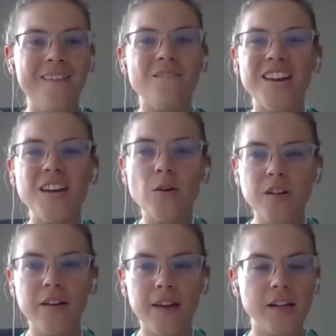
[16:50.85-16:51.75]
videos
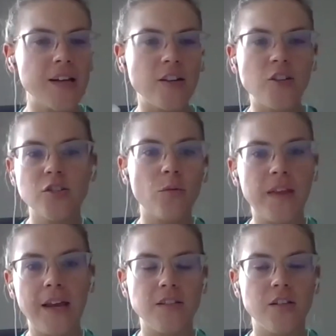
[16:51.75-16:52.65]
on there because i just don't
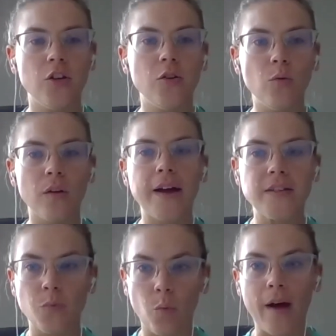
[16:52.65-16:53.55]
think it's utilized
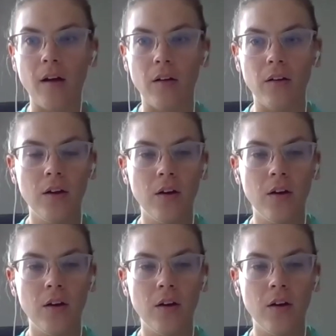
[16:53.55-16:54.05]
well